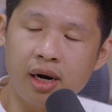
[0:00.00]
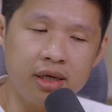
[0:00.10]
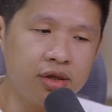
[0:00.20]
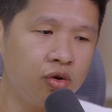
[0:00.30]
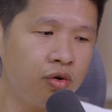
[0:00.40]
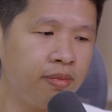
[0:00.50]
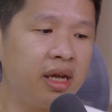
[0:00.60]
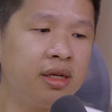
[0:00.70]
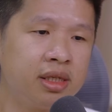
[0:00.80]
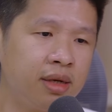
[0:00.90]
Right. So,
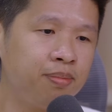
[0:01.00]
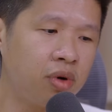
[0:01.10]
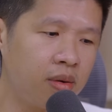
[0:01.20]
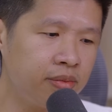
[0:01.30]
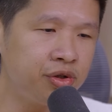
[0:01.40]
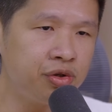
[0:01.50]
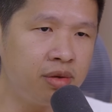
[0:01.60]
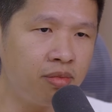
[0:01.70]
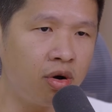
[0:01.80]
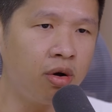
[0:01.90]
but is the problem
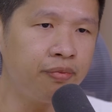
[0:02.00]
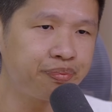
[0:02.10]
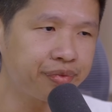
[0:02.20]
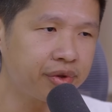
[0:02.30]
usually more